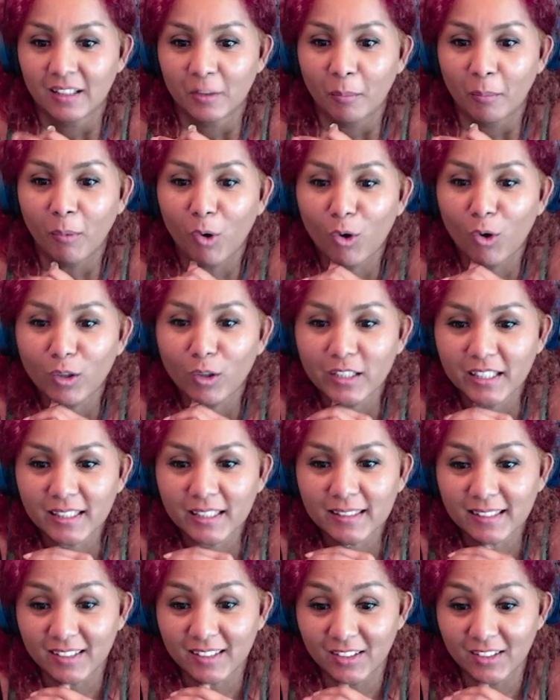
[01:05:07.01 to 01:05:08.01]
More
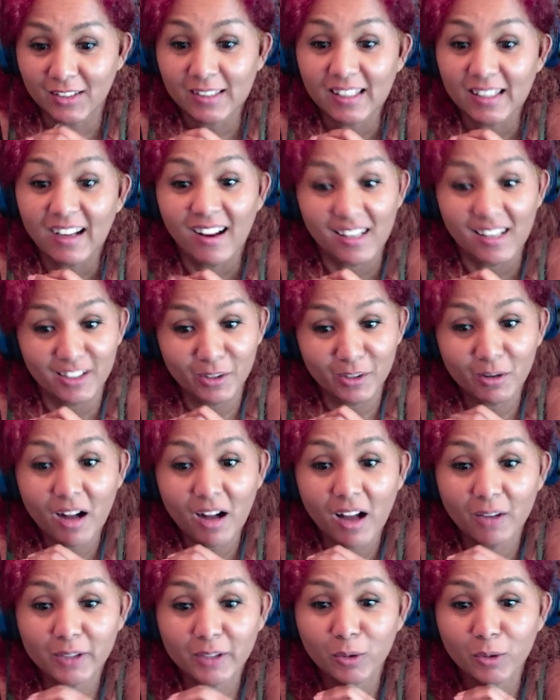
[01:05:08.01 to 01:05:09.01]
details, you
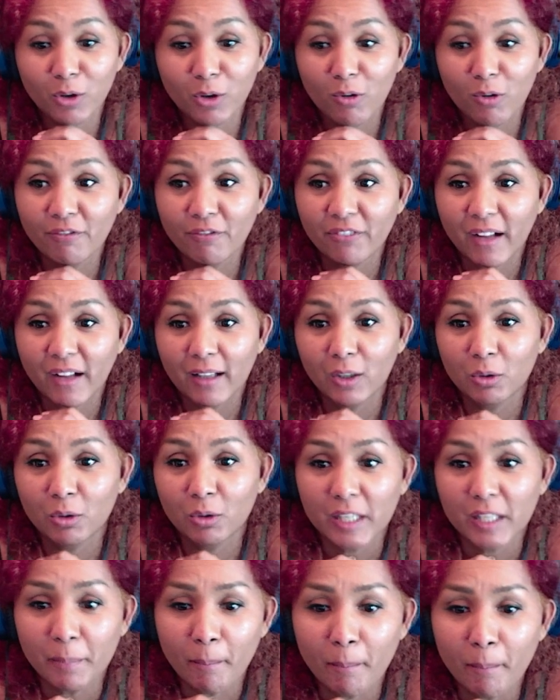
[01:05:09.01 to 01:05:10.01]
have to go and follow
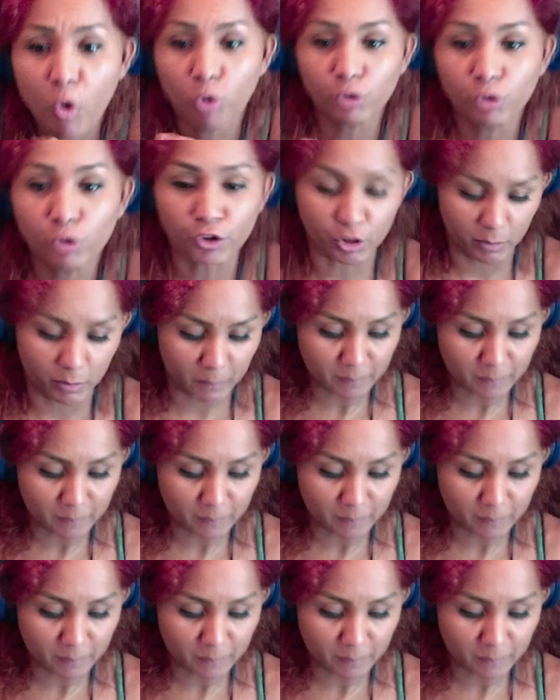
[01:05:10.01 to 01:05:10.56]
Emotion.